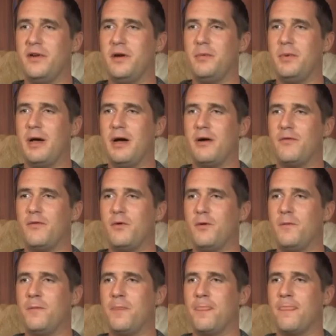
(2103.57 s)
very
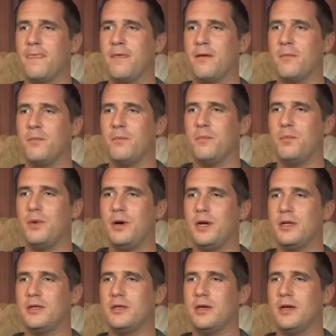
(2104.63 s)
powerful,
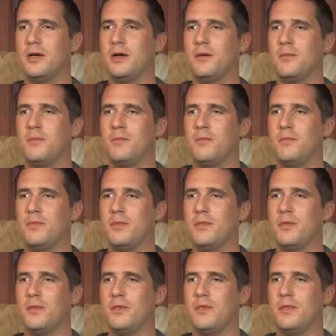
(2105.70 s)
but um,
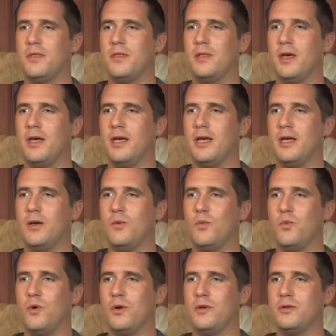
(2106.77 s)
they
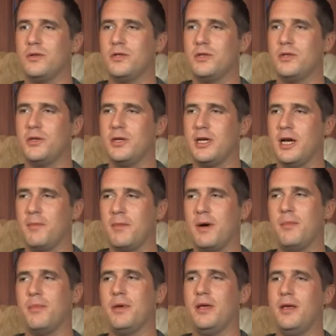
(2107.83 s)
want to come
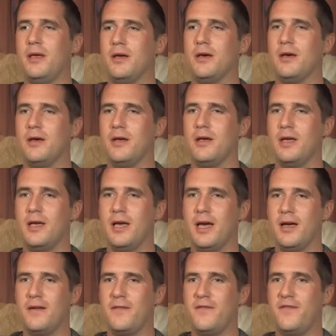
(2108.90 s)
up here
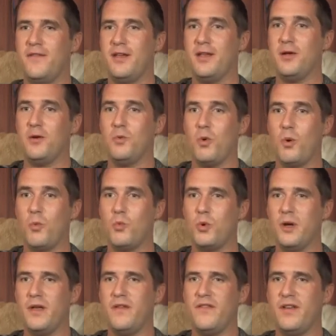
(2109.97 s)
and feel what
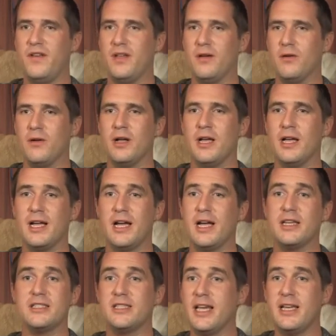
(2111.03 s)
we feel
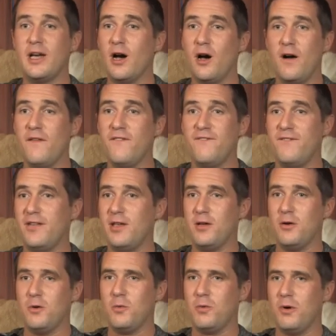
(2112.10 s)
because they can't
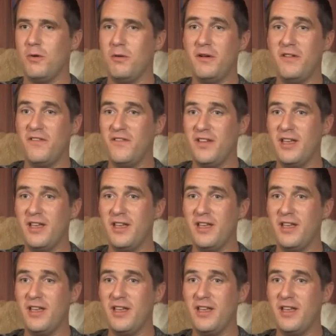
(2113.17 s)
feel what we